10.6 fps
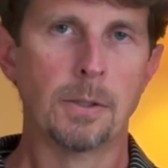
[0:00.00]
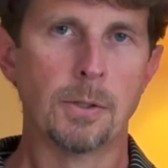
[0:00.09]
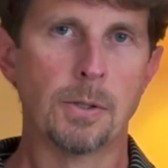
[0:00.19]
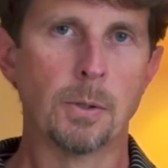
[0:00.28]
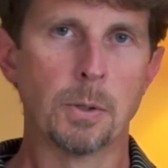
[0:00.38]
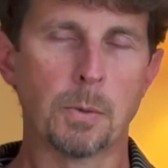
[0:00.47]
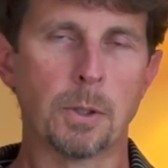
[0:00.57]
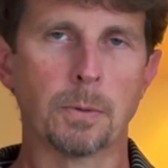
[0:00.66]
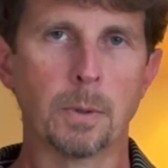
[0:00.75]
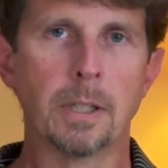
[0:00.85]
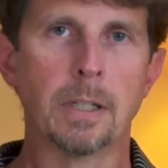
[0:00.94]
George
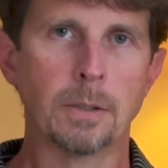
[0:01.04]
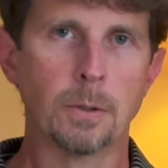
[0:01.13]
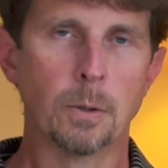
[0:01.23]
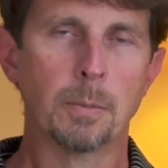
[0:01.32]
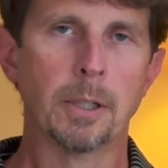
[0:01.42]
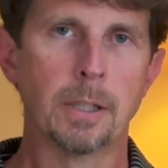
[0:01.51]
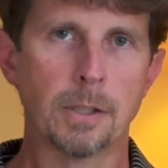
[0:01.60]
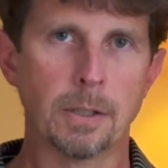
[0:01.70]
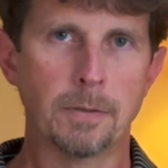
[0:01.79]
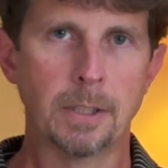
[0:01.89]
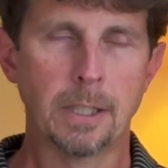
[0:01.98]
worked with a lot of tour players
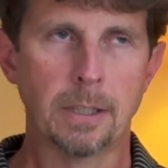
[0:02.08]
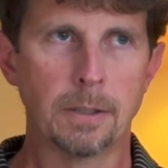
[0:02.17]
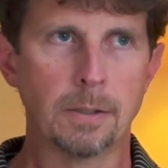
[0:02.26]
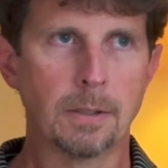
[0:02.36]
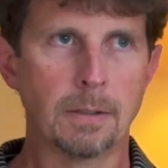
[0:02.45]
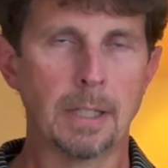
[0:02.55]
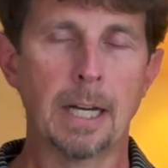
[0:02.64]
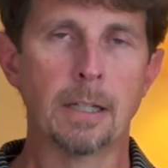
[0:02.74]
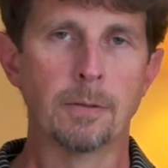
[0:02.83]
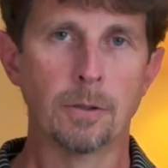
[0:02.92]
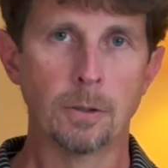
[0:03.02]
over the years,
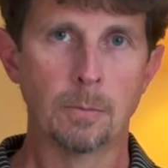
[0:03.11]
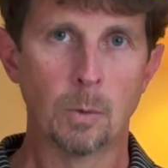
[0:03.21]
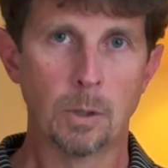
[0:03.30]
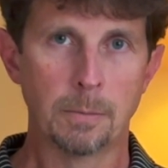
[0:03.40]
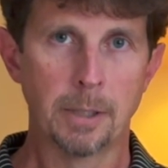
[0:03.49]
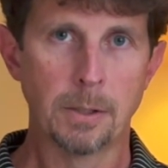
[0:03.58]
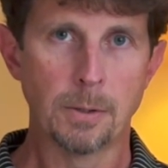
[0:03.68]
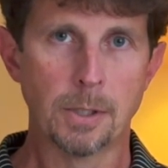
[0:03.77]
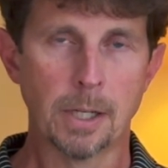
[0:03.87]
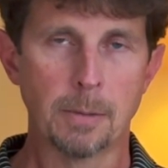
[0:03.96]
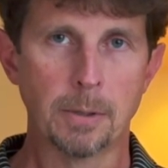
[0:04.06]
9 of whom won major
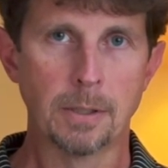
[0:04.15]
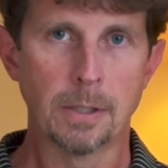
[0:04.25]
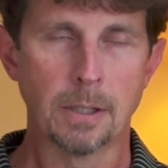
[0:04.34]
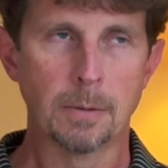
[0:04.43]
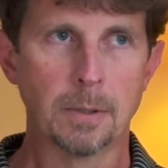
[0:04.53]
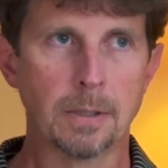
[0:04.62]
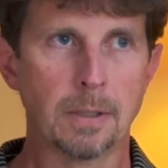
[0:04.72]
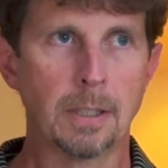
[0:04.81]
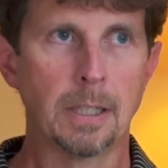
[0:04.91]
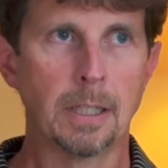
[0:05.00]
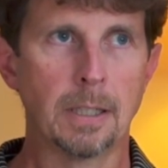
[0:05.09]
championships,
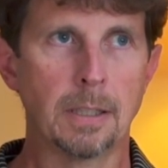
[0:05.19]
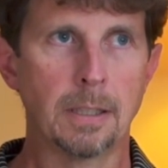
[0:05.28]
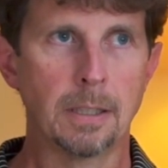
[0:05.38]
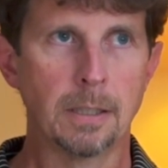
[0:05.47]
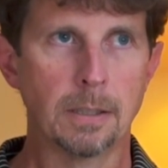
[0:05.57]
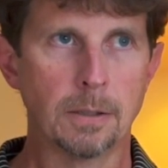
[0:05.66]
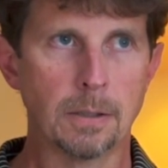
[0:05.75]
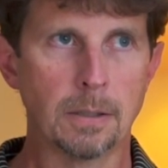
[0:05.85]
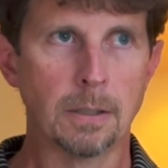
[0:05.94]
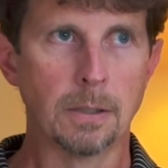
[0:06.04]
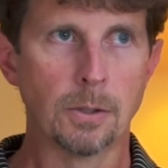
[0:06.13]
and he
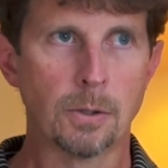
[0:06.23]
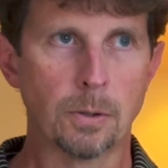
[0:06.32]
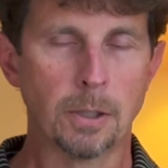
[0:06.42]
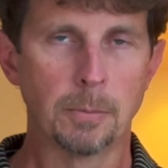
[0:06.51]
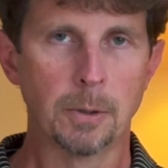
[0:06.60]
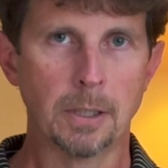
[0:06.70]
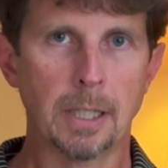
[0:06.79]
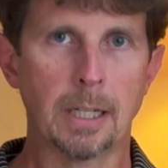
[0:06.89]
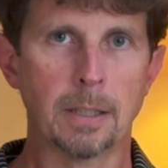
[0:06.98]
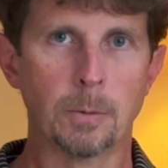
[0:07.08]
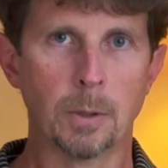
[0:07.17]
is extremely
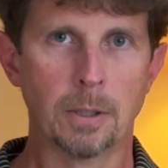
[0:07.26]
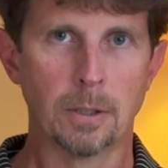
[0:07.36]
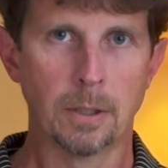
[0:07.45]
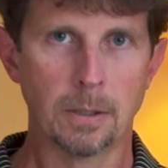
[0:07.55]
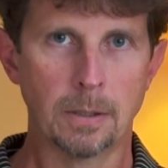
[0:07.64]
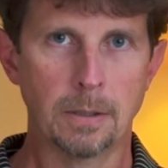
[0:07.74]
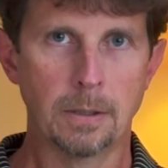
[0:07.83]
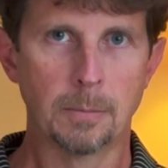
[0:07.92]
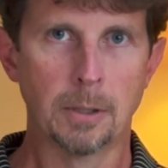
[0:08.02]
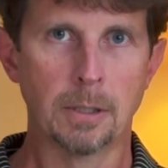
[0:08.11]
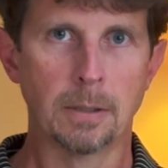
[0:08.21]
highly regarded
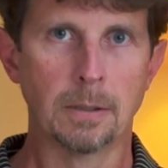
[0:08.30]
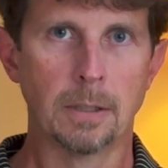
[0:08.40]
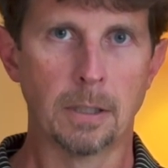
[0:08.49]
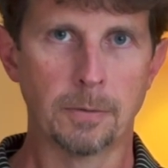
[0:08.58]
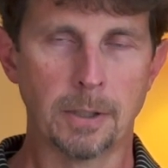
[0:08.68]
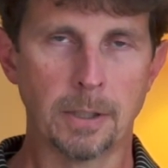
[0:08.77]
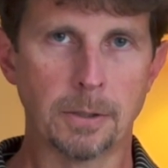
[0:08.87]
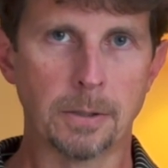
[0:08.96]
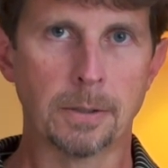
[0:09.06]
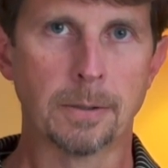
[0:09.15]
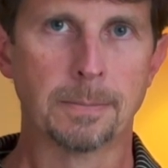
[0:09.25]
among golf
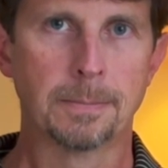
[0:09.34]
teachers.